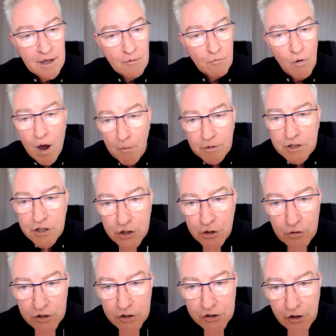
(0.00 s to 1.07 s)
why would you
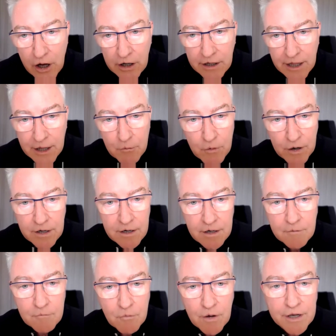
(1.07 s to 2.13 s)
do it silently
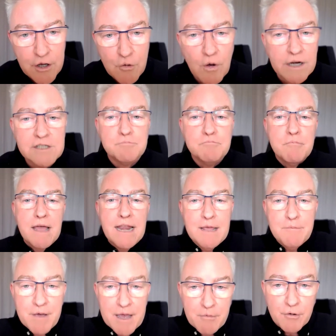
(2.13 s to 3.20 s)
when you want as many
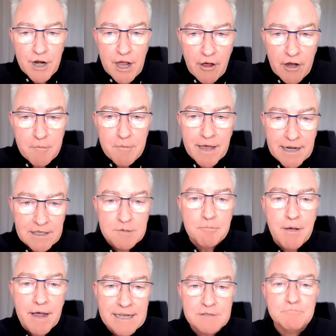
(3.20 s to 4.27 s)
people knowing about it to
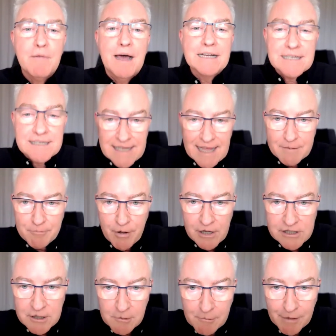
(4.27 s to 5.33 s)
pay as much as they
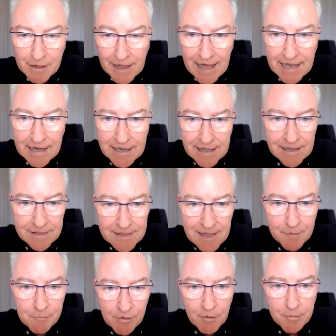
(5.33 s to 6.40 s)
possibly can to get
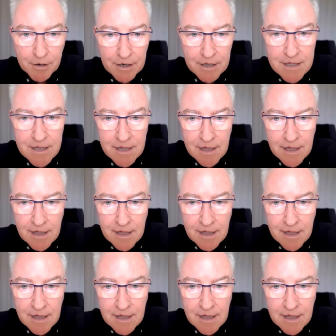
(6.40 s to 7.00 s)
that property?